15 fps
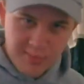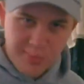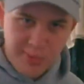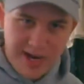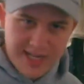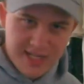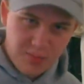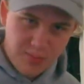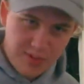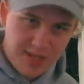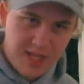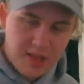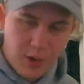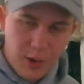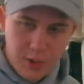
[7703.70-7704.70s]
compress
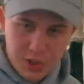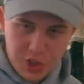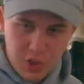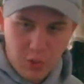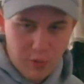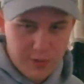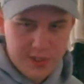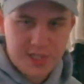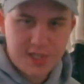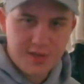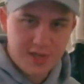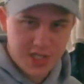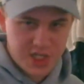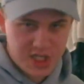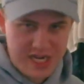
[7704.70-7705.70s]
really large chords to
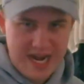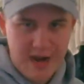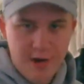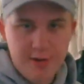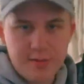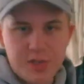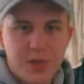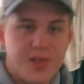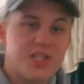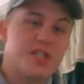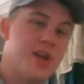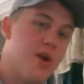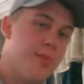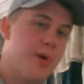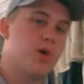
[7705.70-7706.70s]
the snare, so the
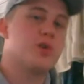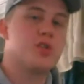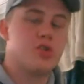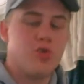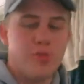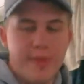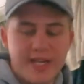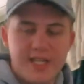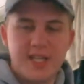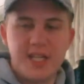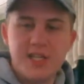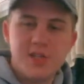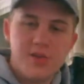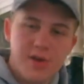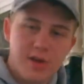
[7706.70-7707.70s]
snare pokes through. It makes it
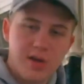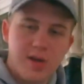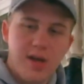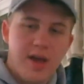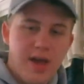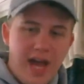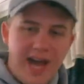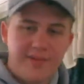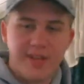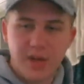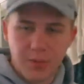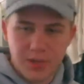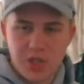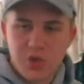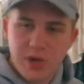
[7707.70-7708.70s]
easier to have like
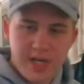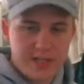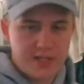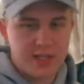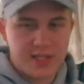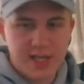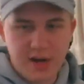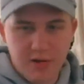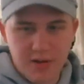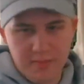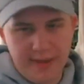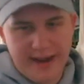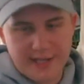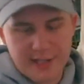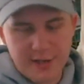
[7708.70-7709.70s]
a really transient snare in the
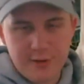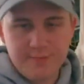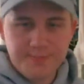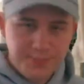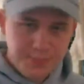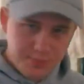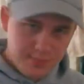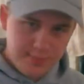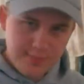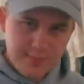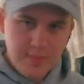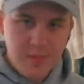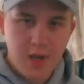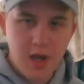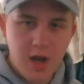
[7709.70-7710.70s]
master.
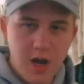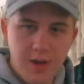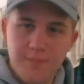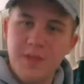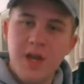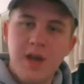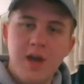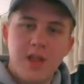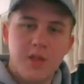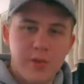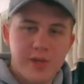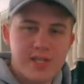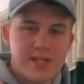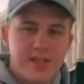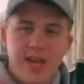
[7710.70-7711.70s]
The
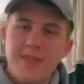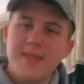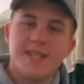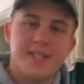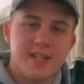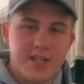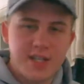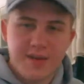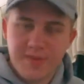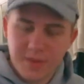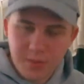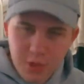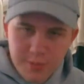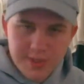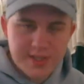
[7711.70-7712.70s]
reason that it's in a
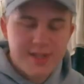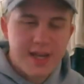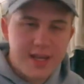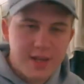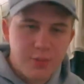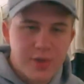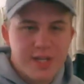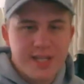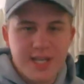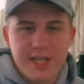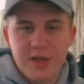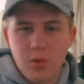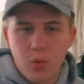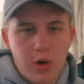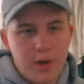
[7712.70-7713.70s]
different group is that we
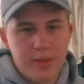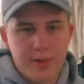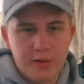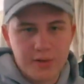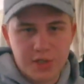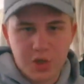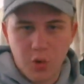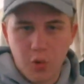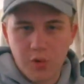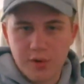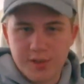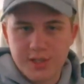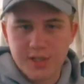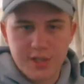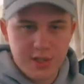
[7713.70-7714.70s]
didn't want those
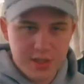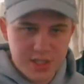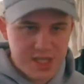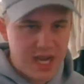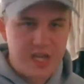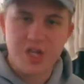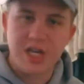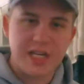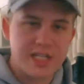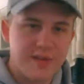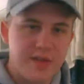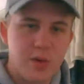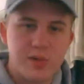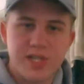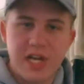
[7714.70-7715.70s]
chords sidechain, because if
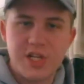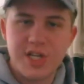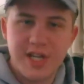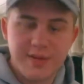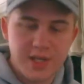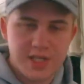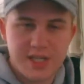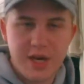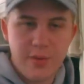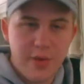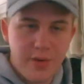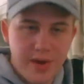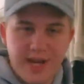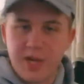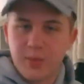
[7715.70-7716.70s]
they were sidechain at the snare,
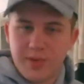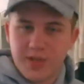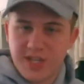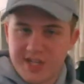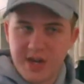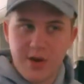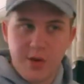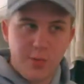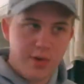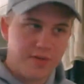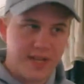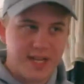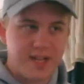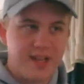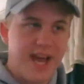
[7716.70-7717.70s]
they're hitting with the snare, it would have
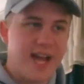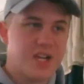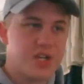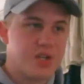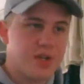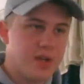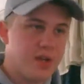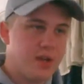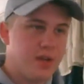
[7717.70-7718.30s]
like clashed.